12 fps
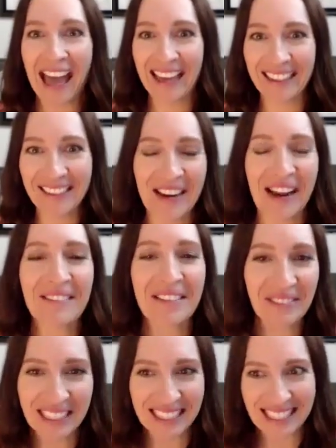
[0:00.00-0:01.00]
you're driving
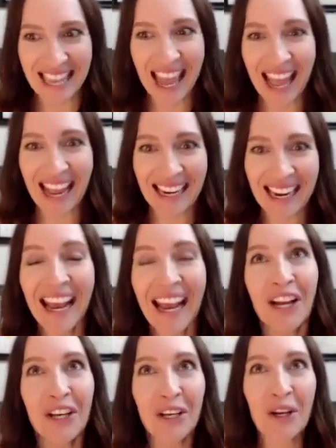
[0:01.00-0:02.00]
me insane.
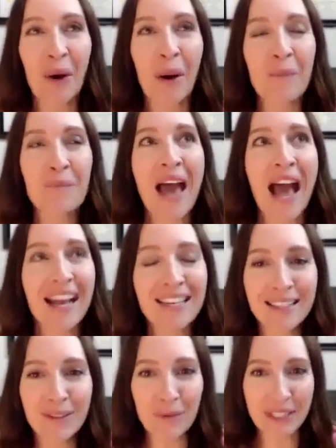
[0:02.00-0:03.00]

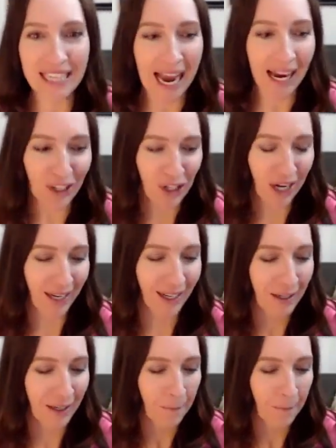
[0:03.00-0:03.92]
Imagine the reaction